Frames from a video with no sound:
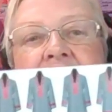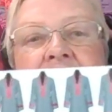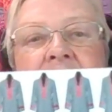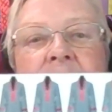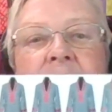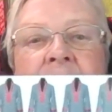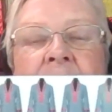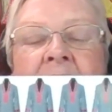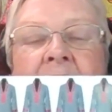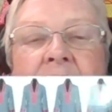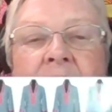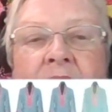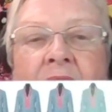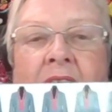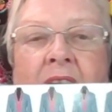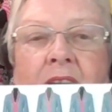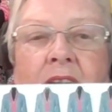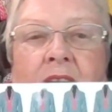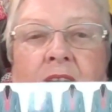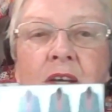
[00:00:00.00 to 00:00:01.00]
the fact
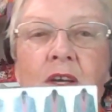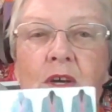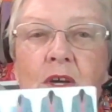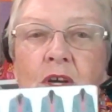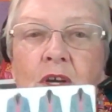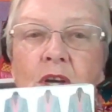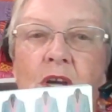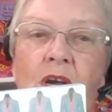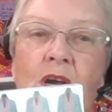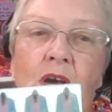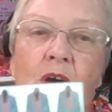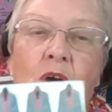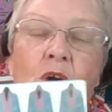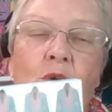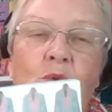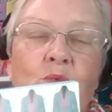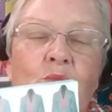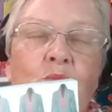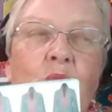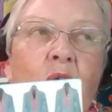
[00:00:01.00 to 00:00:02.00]
that
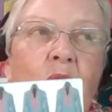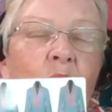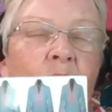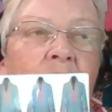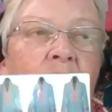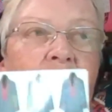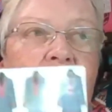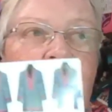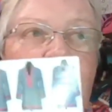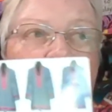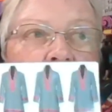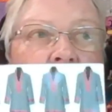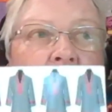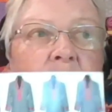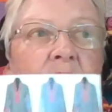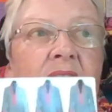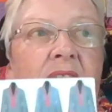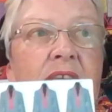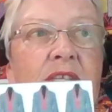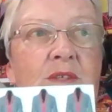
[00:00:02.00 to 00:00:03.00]
what we'll do
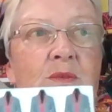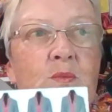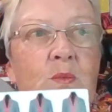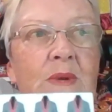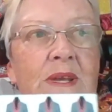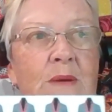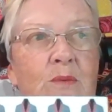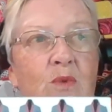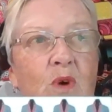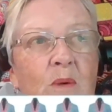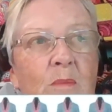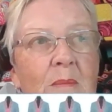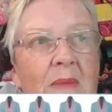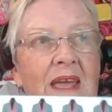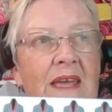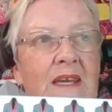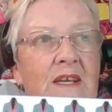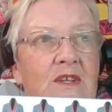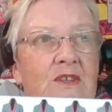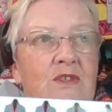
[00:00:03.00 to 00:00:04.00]
is we will
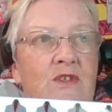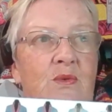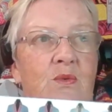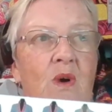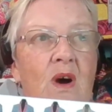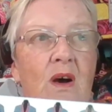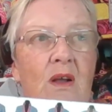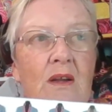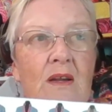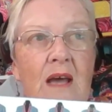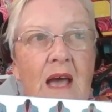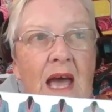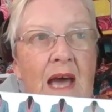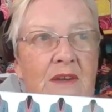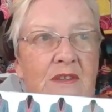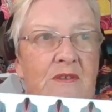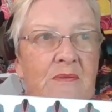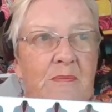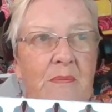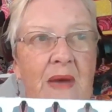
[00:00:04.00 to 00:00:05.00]
make a toile
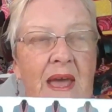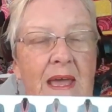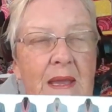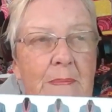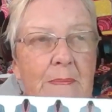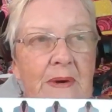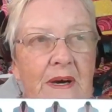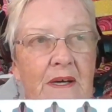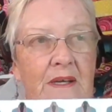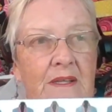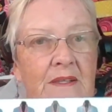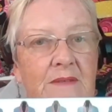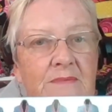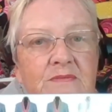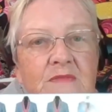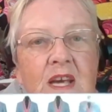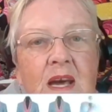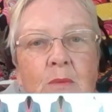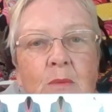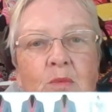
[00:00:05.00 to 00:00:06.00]
out of paper
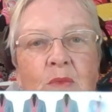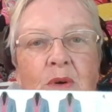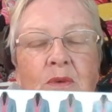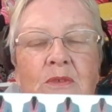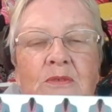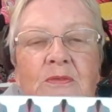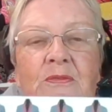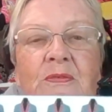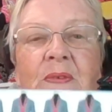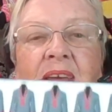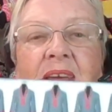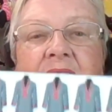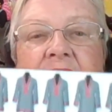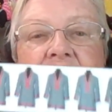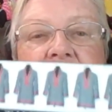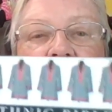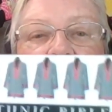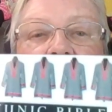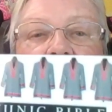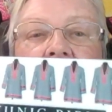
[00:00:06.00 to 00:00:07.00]
and we'll
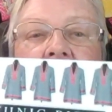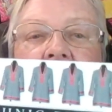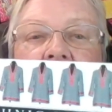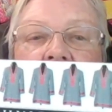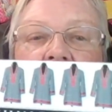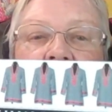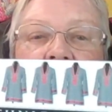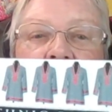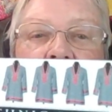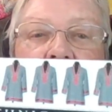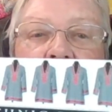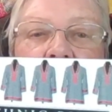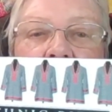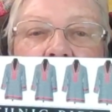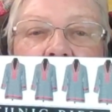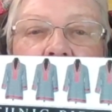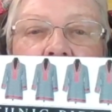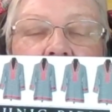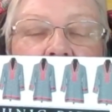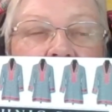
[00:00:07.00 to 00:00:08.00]
fit the tunic.
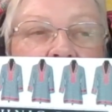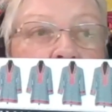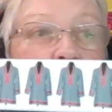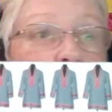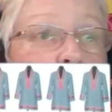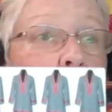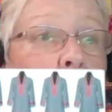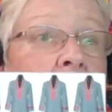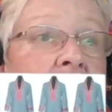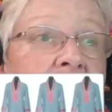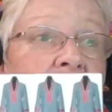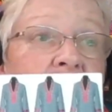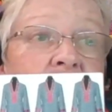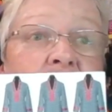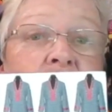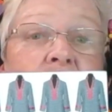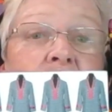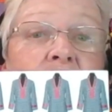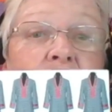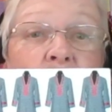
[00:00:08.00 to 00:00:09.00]
So once
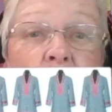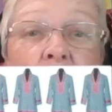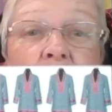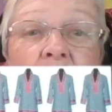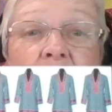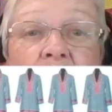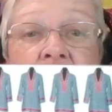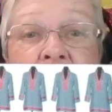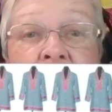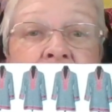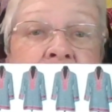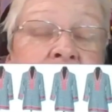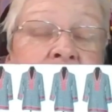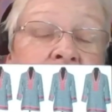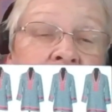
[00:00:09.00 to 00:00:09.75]
you've got this